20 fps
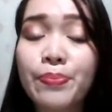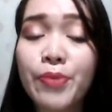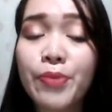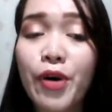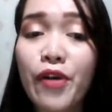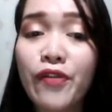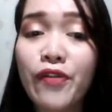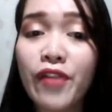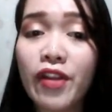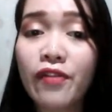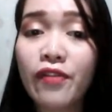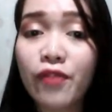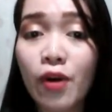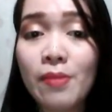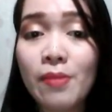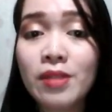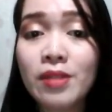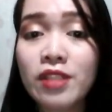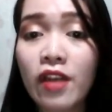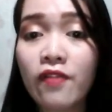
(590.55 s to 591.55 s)
of
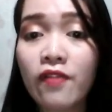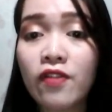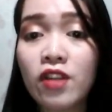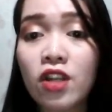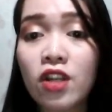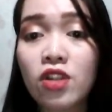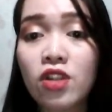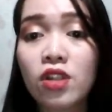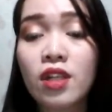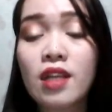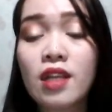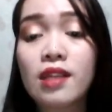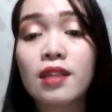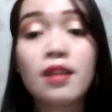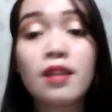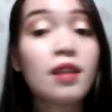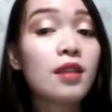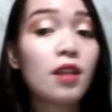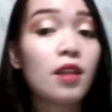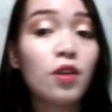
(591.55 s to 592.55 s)
informal definition is
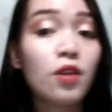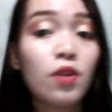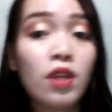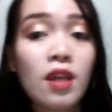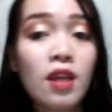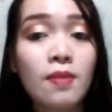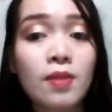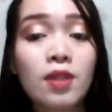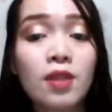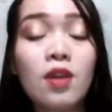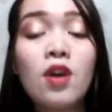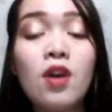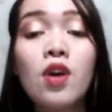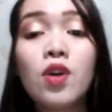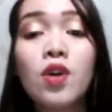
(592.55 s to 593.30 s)
the synonyms.